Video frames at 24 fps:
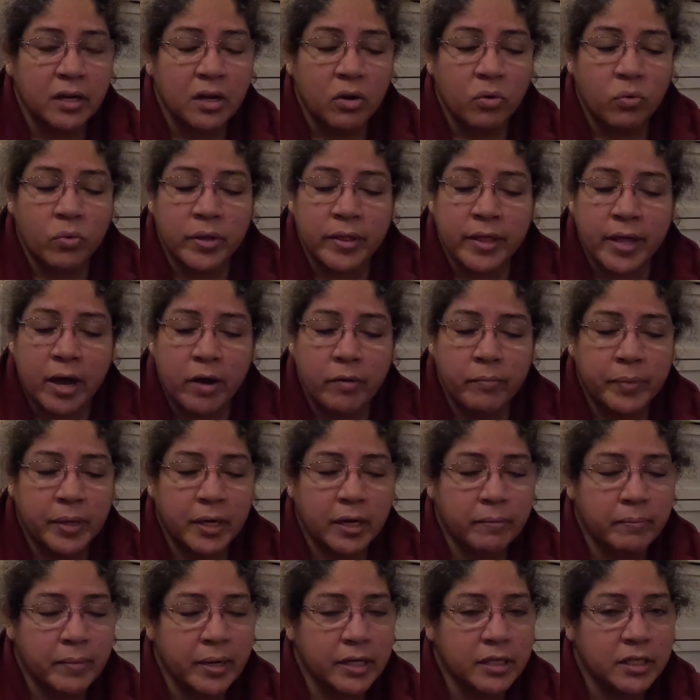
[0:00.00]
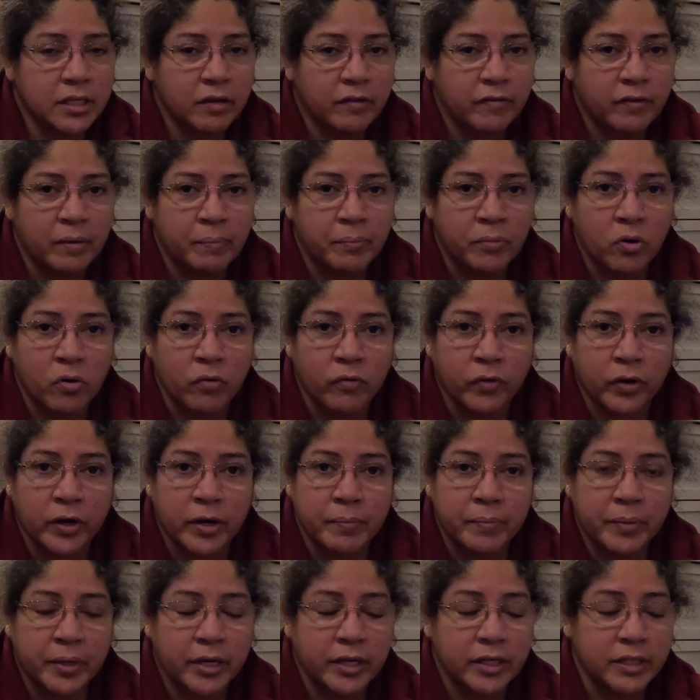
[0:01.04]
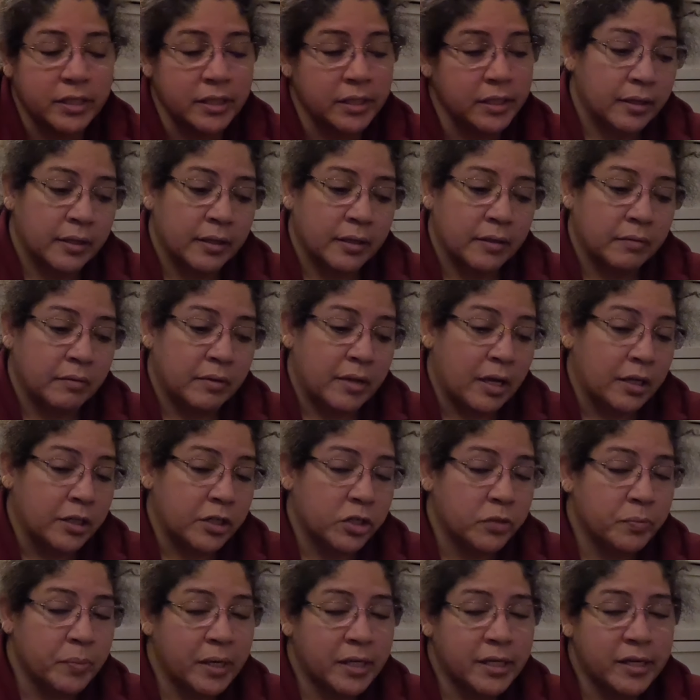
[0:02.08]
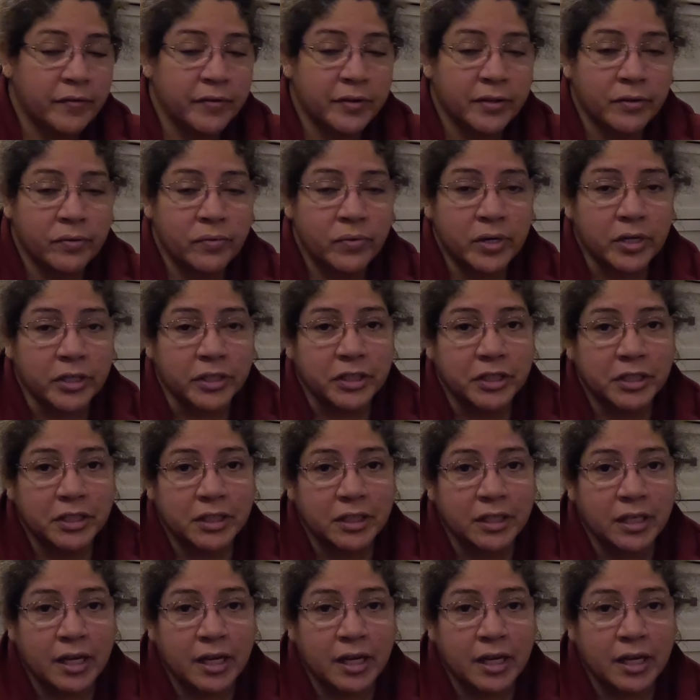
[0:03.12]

without beating myself up over it, because that just makes everything worse.